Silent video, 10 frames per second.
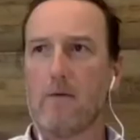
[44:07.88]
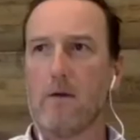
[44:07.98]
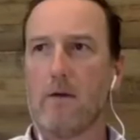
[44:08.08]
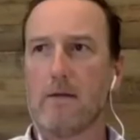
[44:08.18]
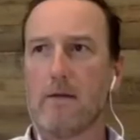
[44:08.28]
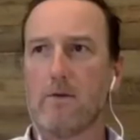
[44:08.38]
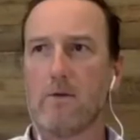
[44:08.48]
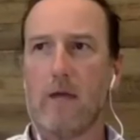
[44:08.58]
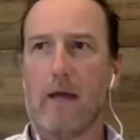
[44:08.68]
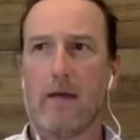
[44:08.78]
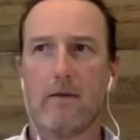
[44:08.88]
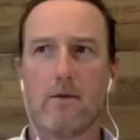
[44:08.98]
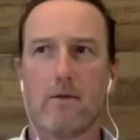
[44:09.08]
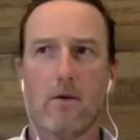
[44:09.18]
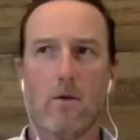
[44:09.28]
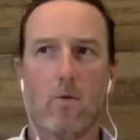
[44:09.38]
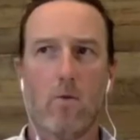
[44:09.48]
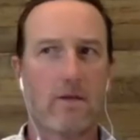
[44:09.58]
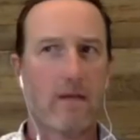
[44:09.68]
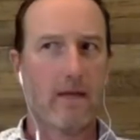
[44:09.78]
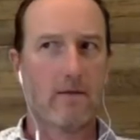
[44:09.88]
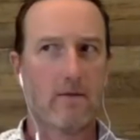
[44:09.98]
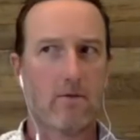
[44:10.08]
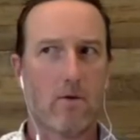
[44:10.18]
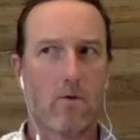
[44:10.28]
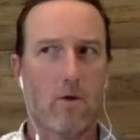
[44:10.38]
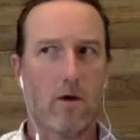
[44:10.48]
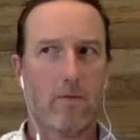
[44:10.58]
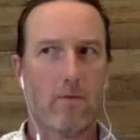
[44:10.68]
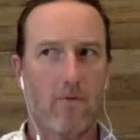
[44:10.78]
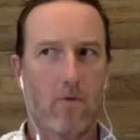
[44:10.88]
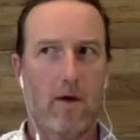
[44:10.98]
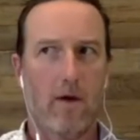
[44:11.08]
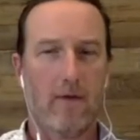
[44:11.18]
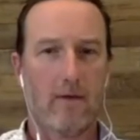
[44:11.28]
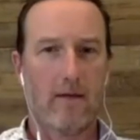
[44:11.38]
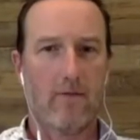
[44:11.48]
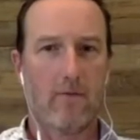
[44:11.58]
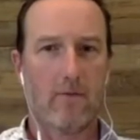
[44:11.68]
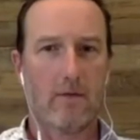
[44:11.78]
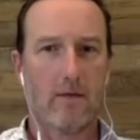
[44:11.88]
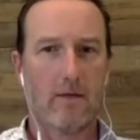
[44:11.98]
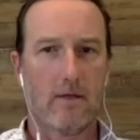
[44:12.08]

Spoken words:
that sounds good. And what tests are required before having a TAVI procedure?